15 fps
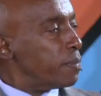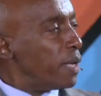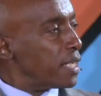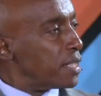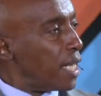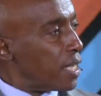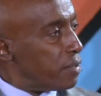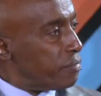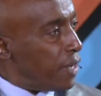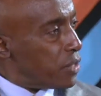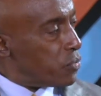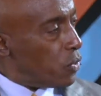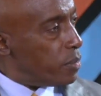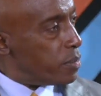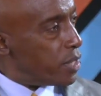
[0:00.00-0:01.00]
make sacrifice
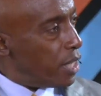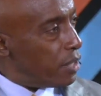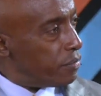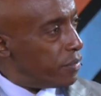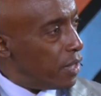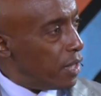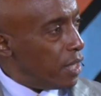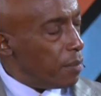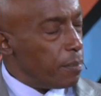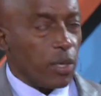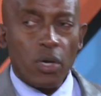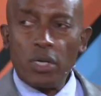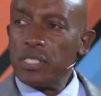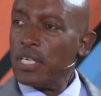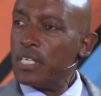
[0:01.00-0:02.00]
for himself
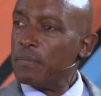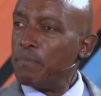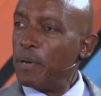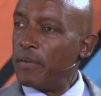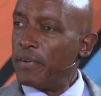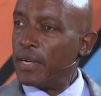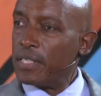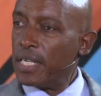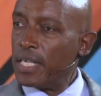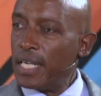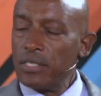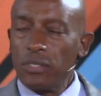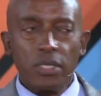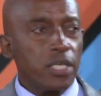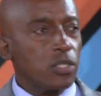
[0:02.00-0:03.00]
because he is perfect. He
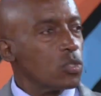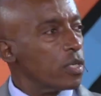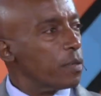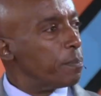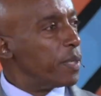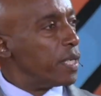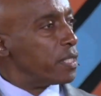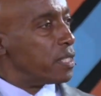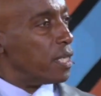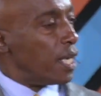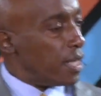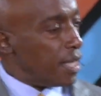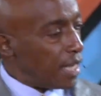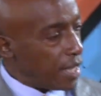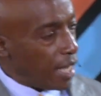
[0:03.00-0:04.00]
does not need to repeat
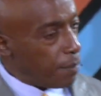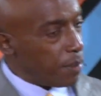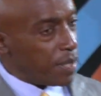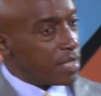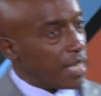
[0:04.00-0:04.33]
that high priest